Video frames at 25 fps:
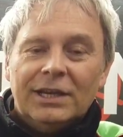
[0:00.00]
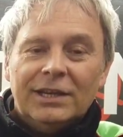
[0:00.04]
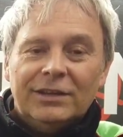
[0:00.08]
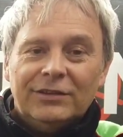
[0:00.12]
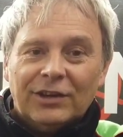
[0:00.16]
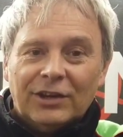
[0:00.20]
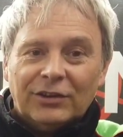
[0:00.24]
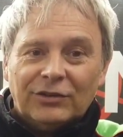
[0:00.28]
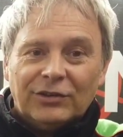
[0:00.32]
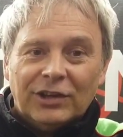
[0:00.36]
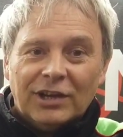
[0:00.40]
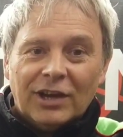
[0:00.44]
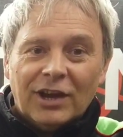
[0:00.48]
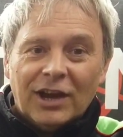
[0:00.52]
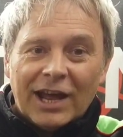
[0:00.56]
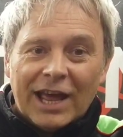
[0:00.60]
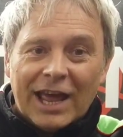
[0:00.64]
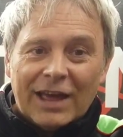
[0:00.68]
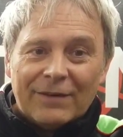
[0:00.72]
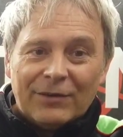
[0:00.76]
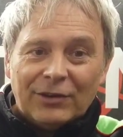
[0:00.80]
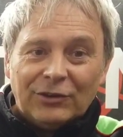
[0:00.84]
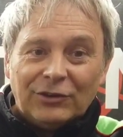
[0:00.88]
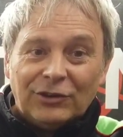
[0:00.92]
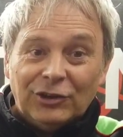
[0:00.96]
is actually, I
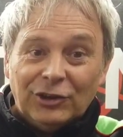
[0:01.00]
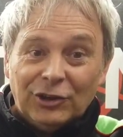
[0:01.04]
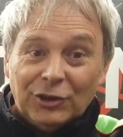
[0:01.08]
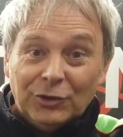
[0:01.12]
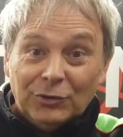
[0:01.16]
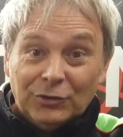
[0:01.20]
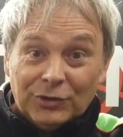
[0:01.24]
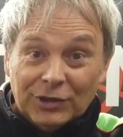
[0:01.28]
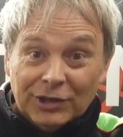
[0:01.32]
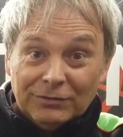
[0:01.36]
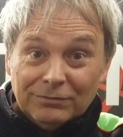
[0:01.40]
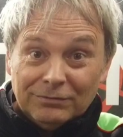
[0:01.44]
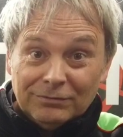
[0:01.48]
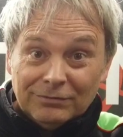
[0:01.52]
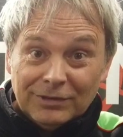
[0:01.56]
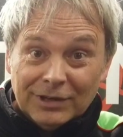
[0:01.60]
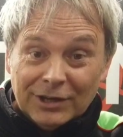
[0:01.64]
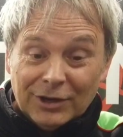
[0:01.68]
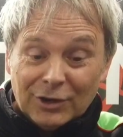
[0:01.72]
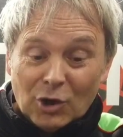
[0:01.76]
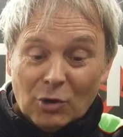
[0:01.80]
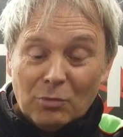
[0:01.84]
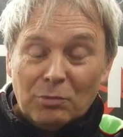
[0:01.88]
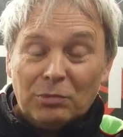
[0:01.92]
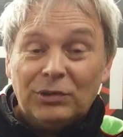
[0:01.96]
have actually used it
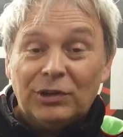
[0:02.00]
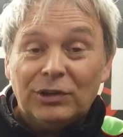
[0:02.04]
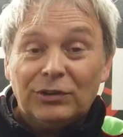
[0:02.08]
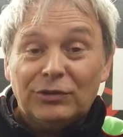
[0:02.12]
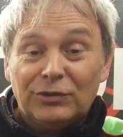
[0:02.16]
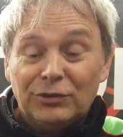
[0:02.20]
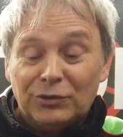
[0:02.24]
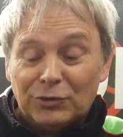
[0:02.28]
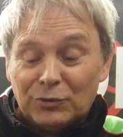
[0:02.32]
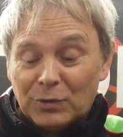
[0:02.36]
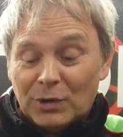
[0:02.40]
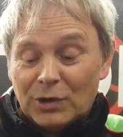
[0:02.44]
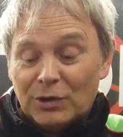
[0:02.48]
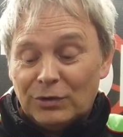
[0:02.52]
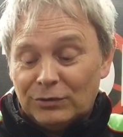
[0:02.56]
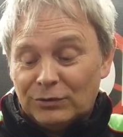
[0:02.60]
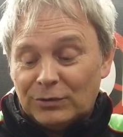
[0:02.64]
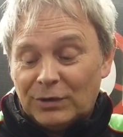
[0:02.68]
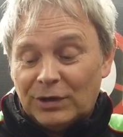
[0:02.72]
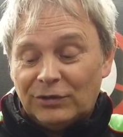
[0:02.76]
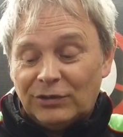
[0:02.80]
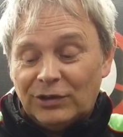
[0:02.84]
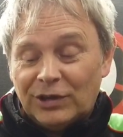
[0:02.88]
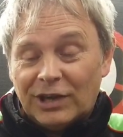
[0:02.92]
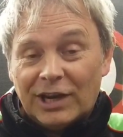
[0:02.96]
in competition as well
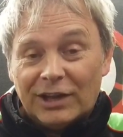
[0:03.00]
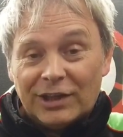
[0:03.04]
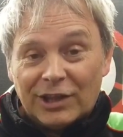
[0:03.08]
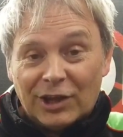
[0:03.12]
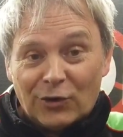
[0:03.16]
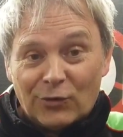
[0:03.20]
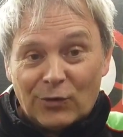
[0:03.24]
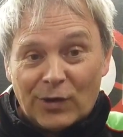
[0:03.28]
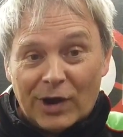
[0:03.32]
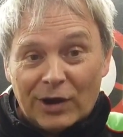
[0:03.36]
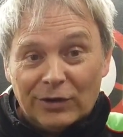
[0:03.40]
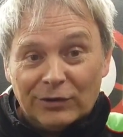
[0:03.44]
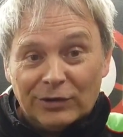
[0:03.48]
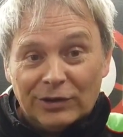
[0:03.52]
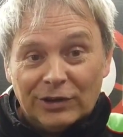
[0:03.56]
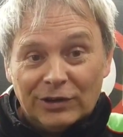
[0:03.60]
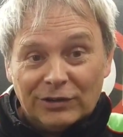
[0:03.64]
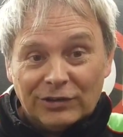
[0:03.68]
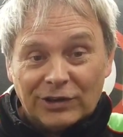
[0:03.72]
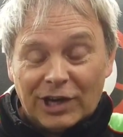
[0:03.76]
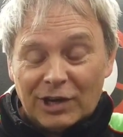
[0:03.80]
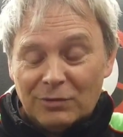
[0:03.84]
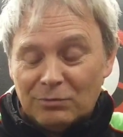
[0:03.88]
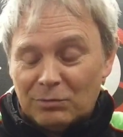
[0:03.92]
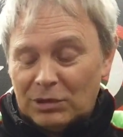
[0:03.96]
to actually get that round in
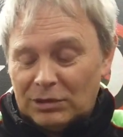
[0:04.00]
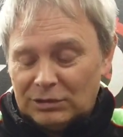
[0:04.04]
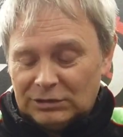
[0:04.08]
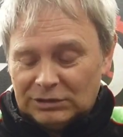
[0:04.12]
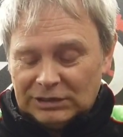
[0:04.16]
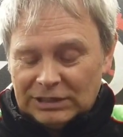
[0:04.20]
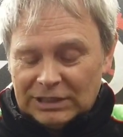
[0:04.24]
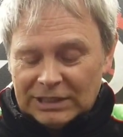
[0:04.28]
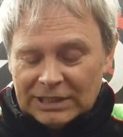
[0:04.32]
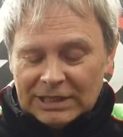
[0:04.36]
the chamber.